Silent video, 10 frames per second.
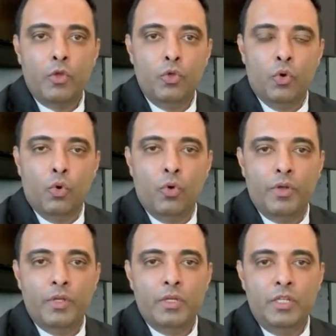Your
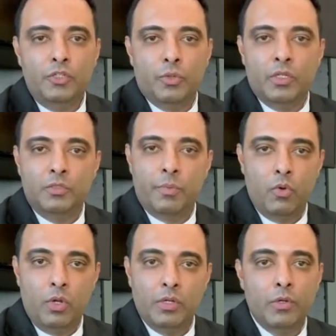insurance
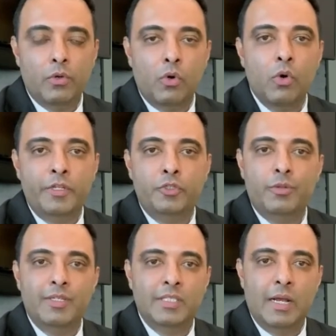broker or
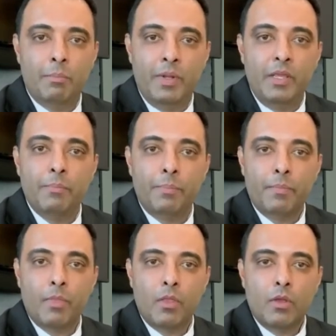insurance company
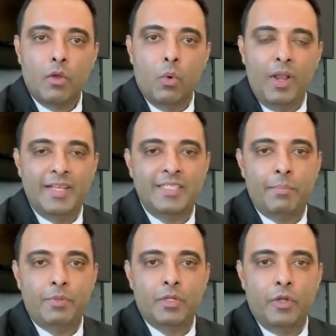will
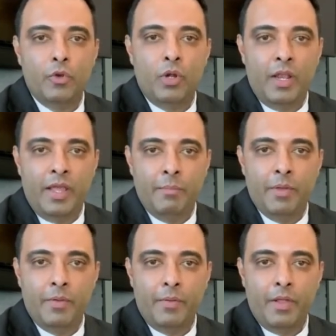accept your claim
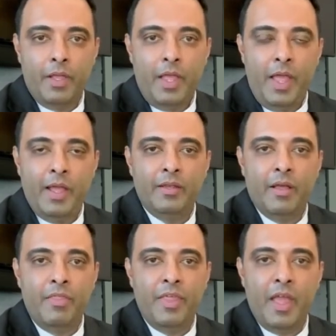
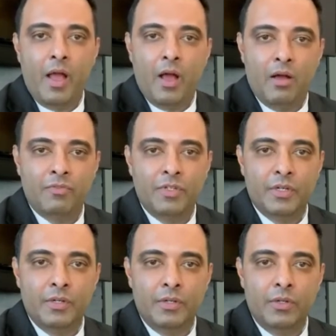and
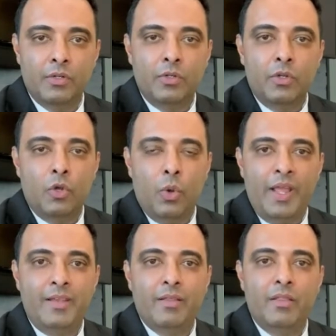thereafter
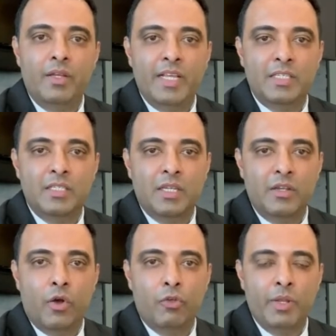collate the necessary
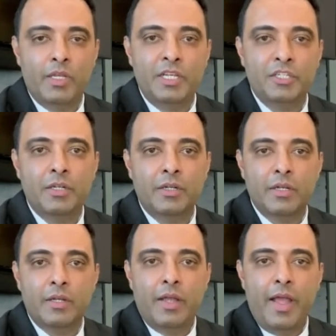documentation
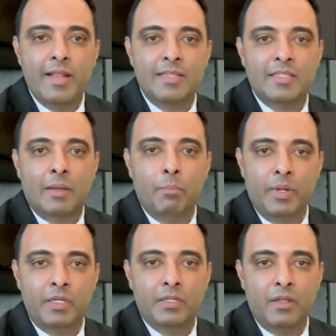and
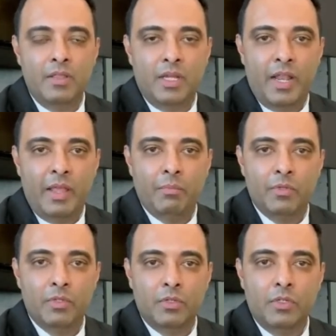submit the
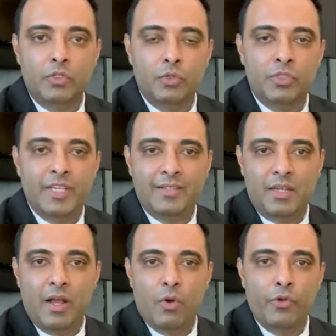claim to
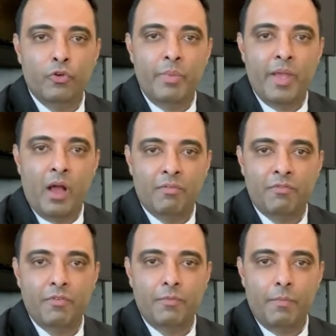SASRIA on your behalf.